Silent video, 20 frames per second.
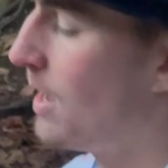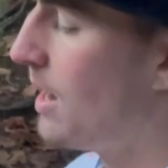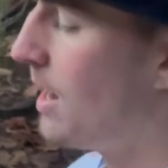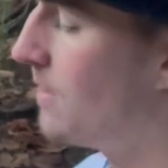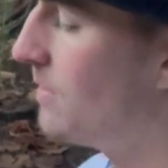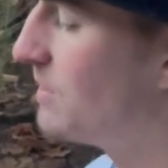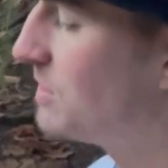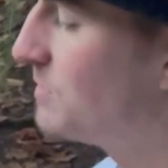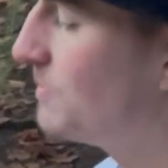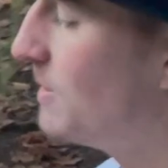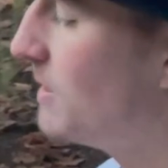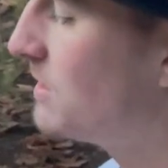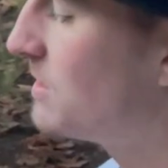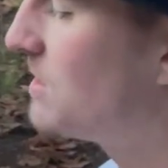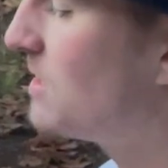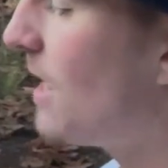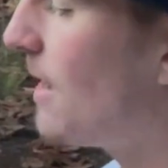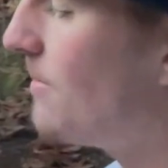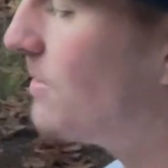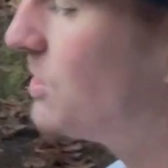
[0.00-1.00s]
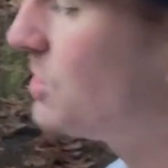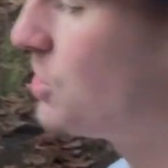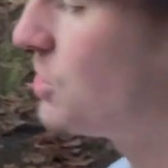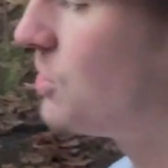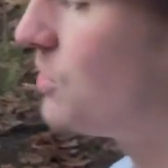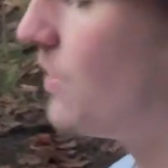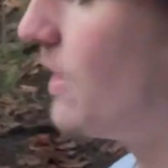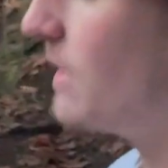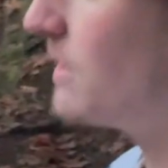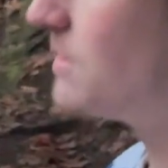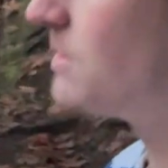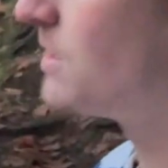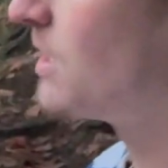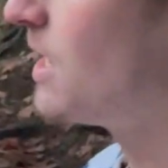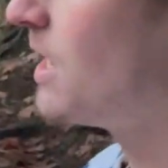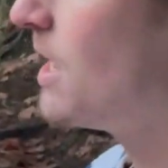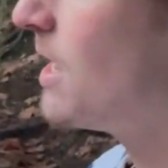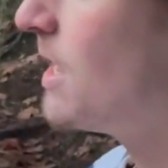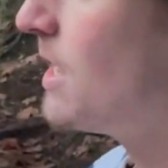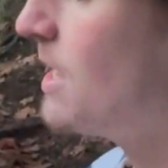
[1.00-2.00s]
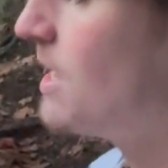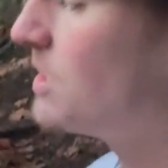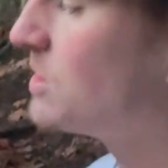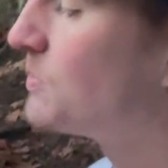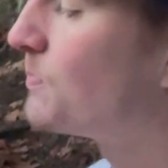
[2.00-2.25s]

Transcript: and this piece demonstrates his